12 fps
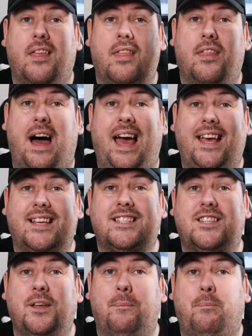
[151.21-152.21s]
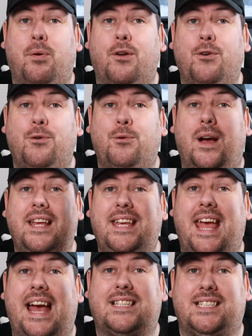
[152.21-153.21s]
That is the Blue
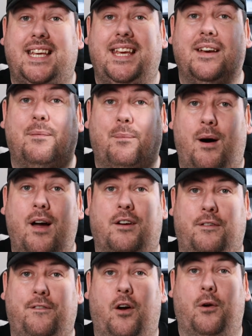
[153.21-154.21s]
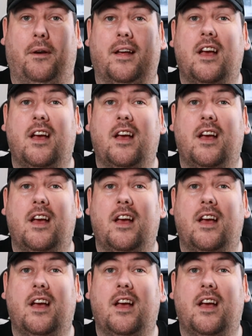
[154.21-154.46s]
Yeti microphone.